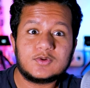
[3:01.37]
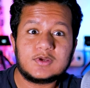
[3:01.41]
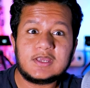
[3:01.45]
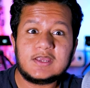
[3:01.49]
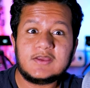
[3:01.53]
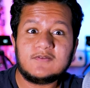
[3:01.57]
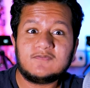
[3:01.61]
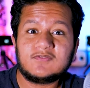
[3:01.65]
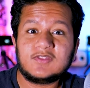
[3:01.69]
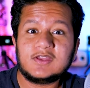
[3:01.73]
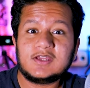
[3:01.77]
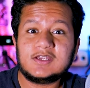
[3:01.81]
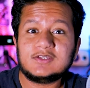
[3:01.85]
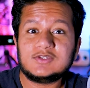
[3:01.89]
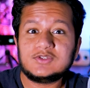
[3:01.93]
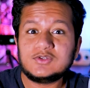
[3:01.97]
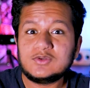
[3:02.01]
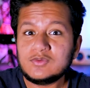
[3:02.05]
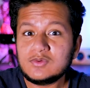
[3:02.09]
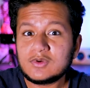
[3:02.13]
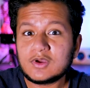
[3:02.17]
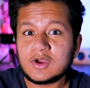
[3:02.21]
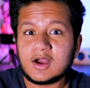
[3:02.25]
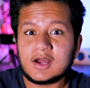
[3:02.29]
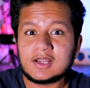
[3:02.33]
if they
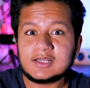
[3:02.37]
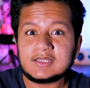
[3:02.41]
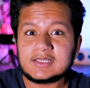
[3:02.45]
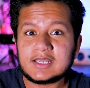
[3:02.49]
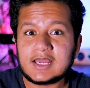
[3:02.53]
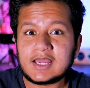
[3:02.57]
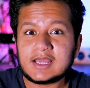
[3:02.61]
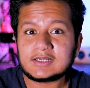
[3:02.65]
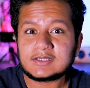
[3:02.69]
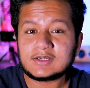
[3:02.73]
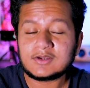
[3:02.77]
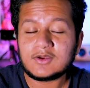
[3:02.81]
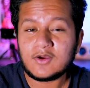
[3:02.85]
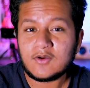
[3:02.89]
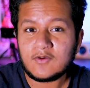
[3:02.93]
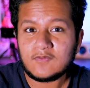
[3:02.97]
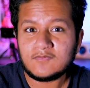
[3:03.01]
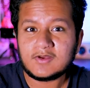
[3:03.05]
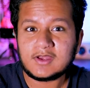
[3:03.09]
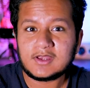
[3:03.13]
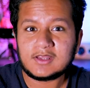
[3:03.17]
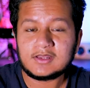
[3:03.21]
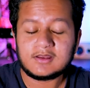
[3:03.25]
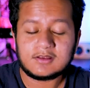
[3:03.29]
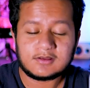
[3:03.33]
do contact
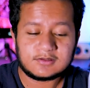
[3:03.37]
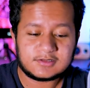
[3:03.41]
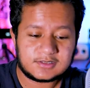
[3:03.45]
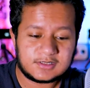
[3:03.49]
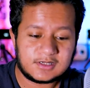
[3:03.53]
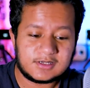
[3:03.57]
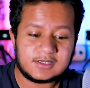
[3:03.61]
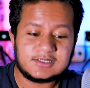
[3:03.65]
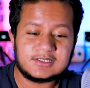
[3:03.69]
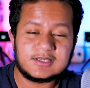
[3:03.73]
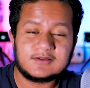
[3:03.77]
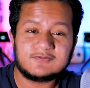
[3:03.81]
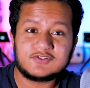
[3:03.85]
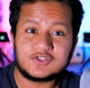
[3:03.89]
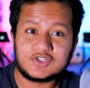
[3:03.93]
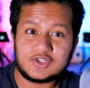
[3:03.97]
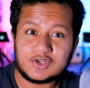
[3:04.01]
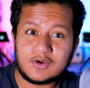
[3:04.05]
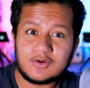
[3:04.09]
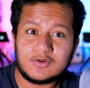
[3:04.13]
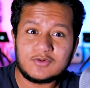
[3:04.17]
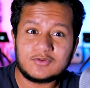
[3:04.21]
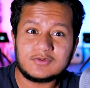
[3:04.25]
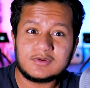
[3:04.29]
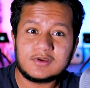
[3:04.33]
COVID, studies have
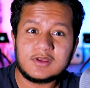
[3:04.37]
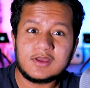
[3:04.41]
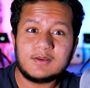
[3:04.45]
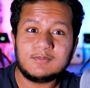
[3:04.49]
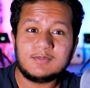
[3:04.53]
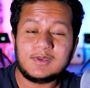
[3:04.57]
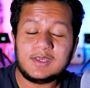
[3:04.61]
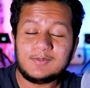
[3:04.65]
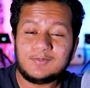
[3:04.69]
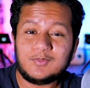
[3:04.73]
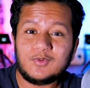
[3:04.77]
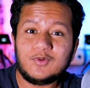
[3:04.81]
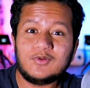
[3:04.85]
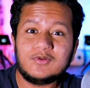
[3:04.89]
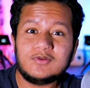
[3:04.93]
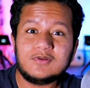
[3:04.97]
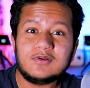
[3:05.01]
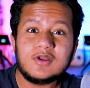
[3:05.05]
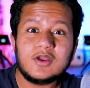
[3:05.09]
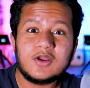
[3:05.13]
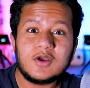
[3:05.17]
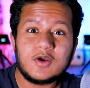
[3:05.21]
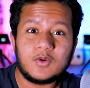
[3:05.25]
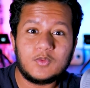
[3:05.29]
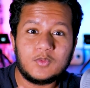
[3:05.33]
shown people
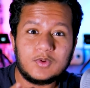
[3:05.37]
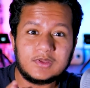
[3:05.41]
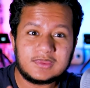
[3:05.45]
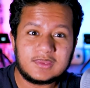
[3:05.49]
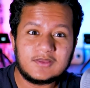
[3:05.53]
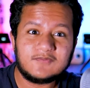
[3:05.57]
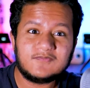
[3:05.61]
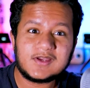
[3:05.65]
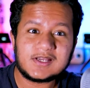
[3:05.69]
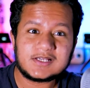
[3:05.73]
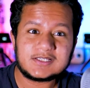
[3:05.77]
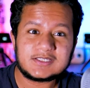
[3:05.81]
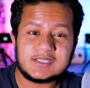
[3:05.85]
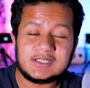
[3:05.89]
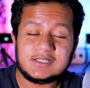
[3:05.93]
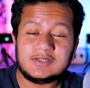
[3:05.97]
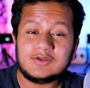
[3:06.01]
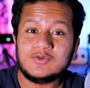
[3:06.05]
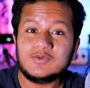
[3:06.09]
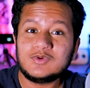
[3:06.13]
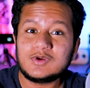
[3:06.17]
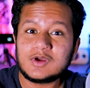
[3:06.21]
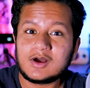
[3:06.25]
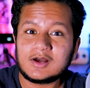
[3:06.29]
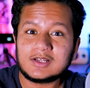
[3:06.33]
with the vaccine
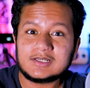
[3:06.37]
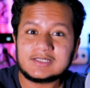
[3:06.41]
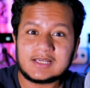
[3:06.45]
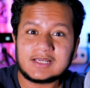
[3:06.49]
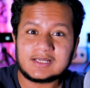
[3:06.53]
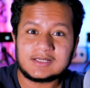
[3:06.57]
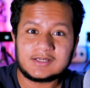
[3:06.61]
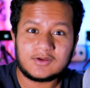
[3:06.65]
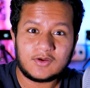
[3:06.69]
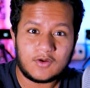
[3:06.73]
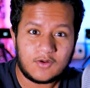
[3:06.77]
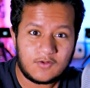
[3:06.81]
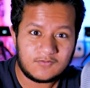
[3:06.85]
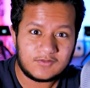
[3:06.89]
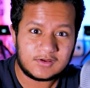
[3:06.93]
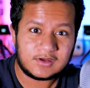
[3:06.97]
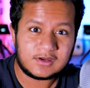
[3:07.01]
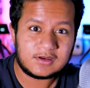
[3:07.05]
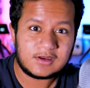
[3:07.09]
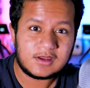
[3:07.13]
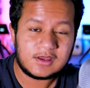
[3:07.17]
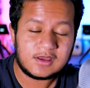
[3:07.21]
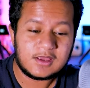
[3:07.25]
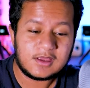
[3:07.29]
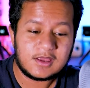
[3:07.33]
who contact COVID,